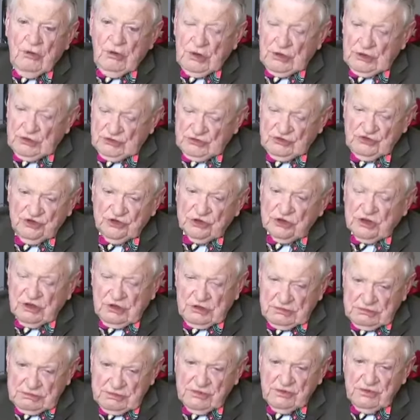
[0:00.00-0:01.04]
Well,
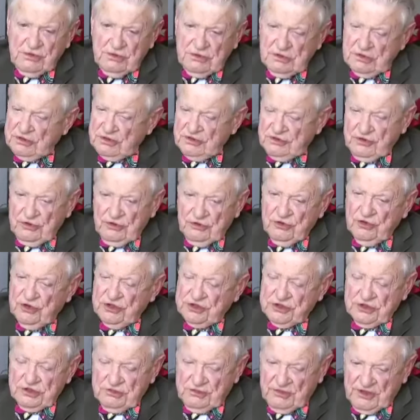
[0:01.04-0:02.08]
sure. There's no
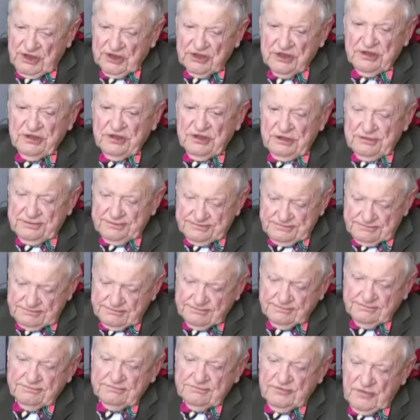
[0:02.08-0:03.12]
question about it.
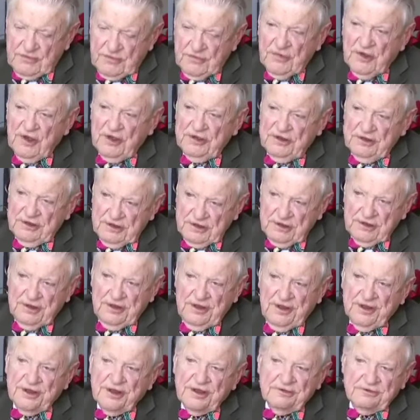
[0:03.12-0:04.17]
Okay.
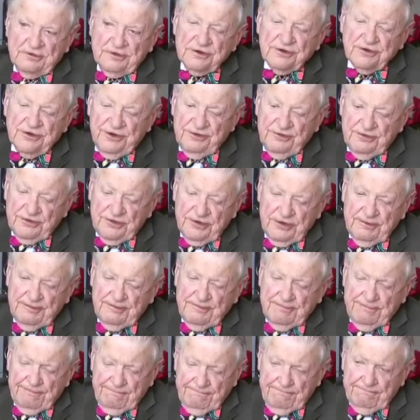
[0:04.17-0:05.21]
Yeah, I would agree with him.